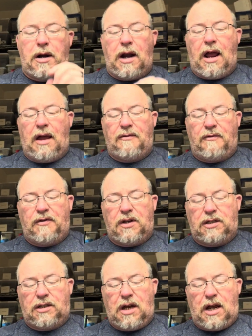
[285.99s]
and I haven't
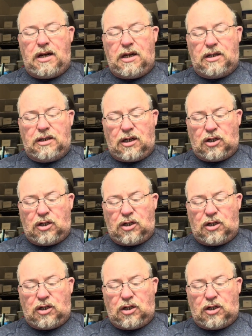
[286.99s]
fished yet is a